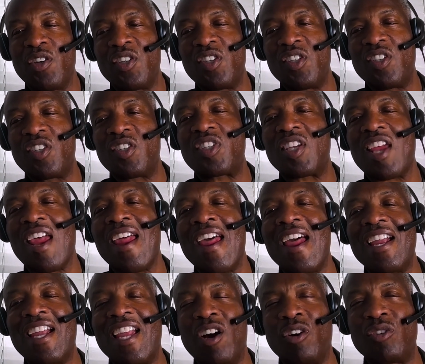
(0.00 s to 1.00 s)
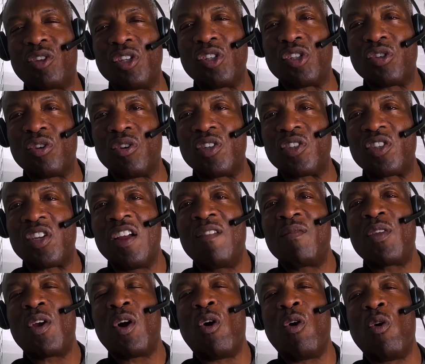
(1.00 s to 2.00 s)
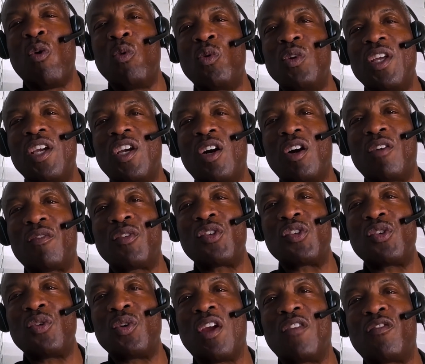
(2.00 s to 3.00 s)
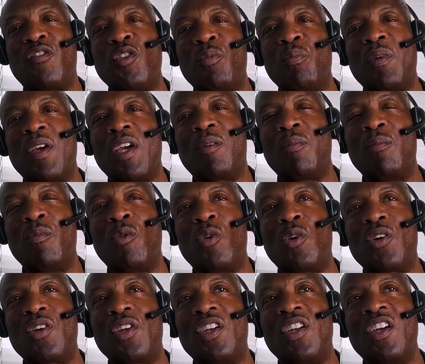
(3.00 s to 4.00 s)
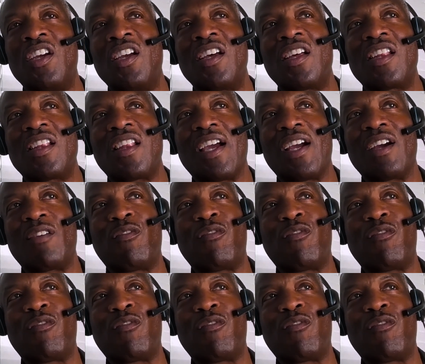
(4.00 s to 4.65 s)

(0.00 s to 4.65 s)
SAG health insurance only covers you if you make more than like